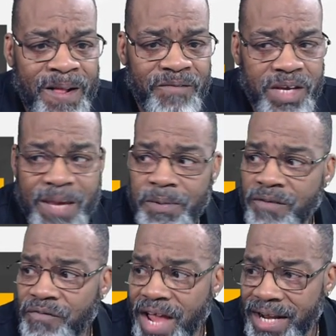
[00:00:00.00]
For keeping
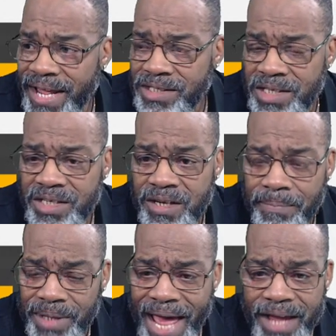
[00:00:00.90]
the finances in the
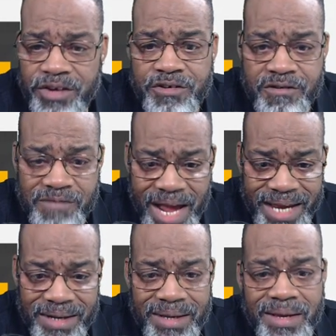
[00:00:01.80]
black, you're
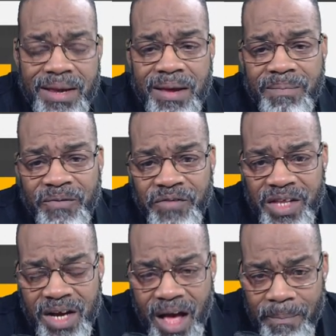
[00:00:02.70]
right. But for
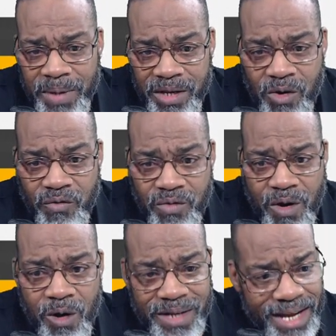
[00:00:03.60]
the company
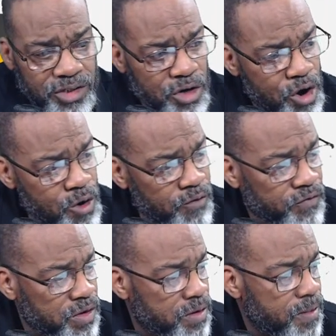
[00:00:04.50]
overall, that's
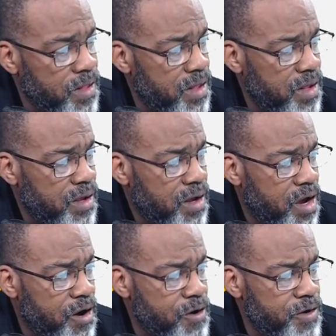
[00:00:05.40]
hurtful.
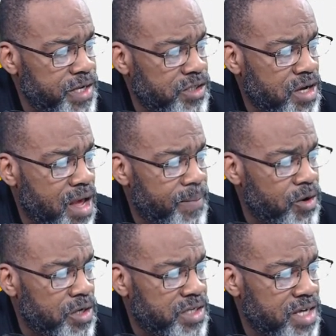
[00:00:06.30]
Uh, earnings are coming
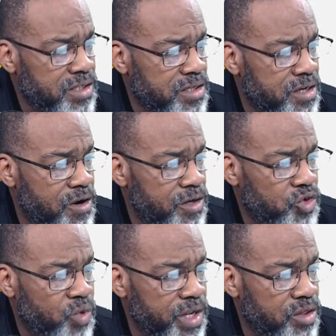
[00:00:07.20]
on Tesla on the
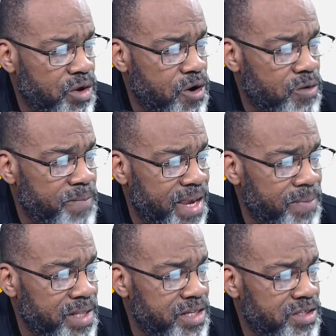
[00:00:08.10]
23rd.
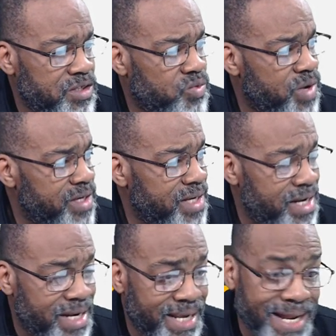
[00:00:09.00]
Maybe this is what
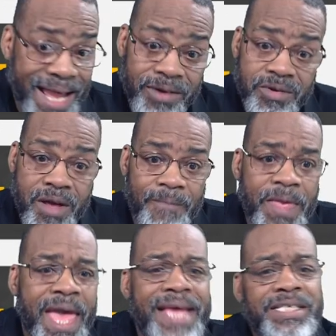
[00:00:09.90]
it need. I don't know.
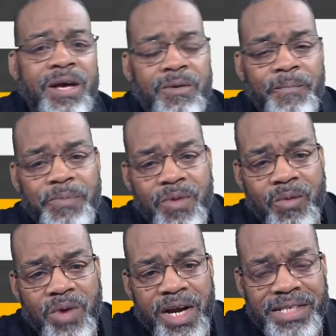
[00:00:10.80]
So
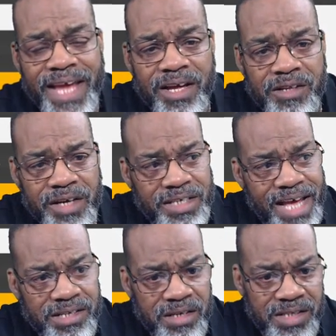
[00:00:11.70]
we're going to take a look at
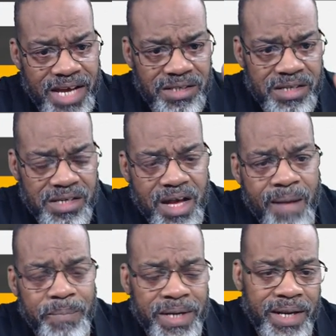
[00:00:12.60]
Tesla. Tesla is a
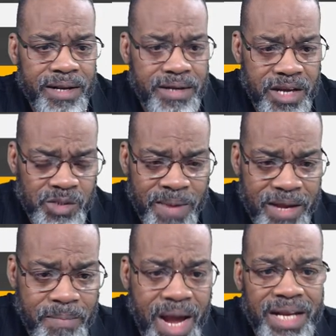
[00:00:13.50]
company that does
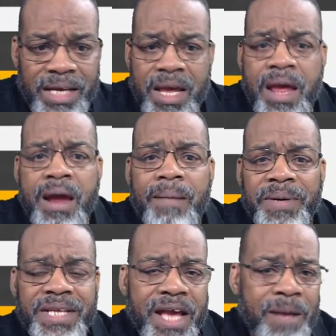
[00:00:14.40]
make money,
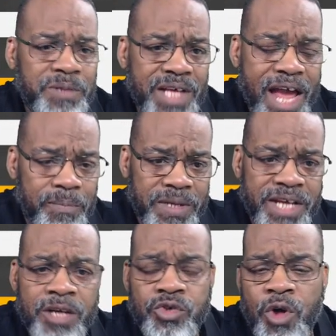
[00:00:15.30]
but the upside
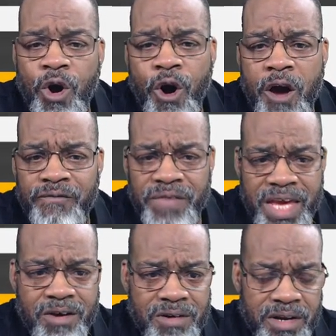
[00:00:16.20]
potential
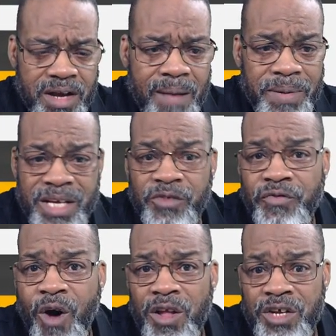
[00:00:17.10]
RV on the company has
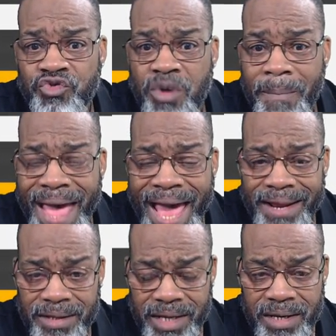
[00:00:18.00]
fallen
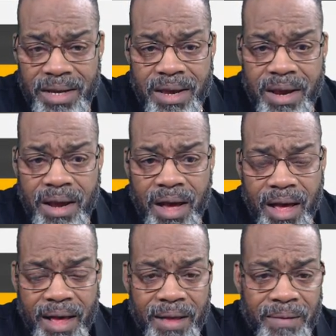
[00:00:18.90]
dramatically.
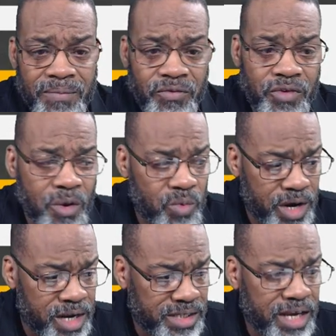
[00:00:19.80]
Um, so we're
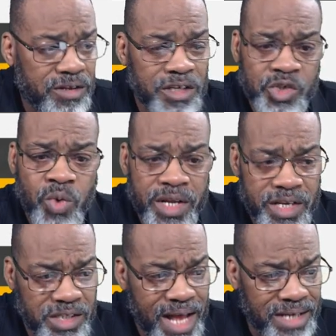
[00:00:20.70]
going to take a look. It's one of
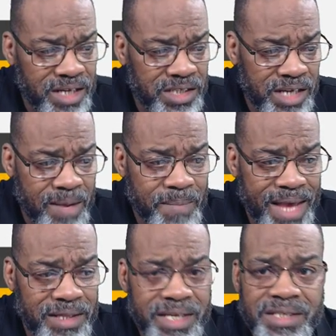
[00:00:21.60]
the stocks that's in
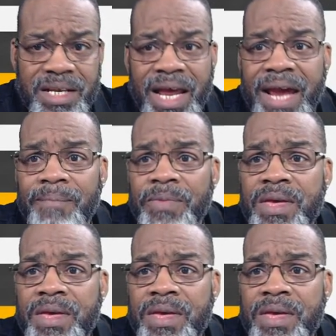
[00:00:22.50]
my list today.